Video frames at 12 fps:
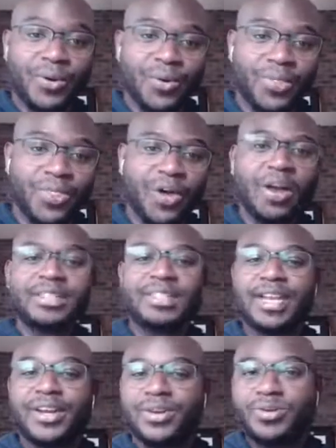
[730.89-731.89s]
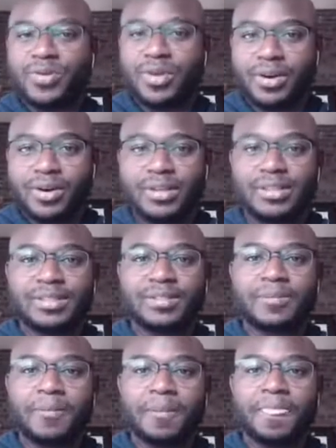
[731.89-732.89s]
thoughts and your words,
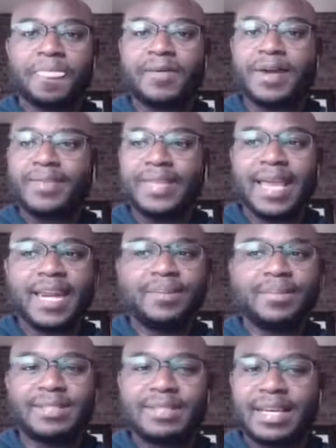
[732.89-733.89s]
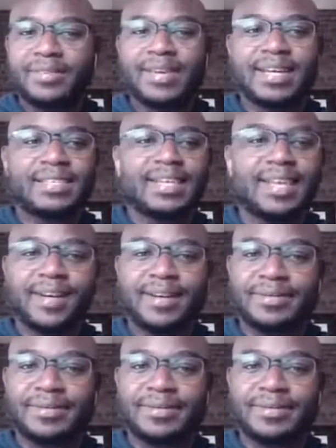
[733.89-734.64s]
right? 80% of it is here,